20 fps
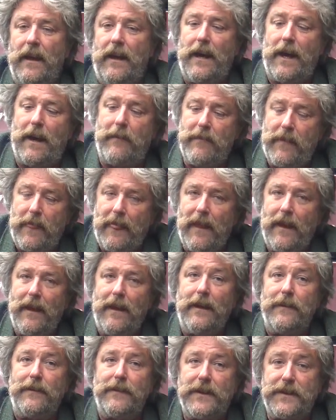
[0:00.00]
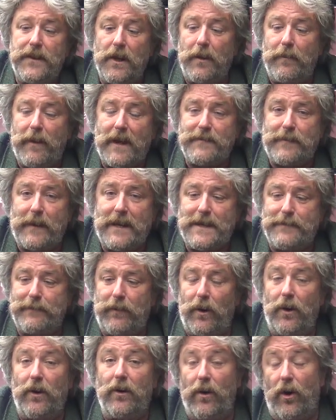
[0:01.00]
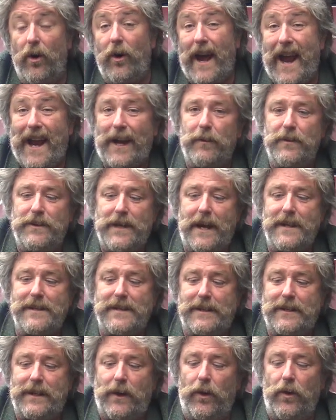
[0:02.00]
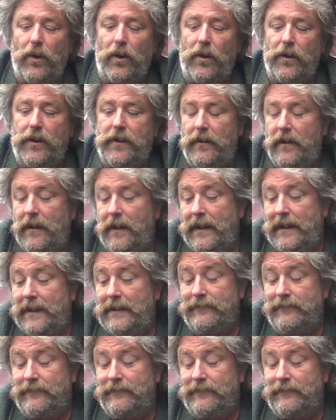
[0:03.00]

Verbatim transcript: Um, the Dunlop S P Sport or Aquajet's called.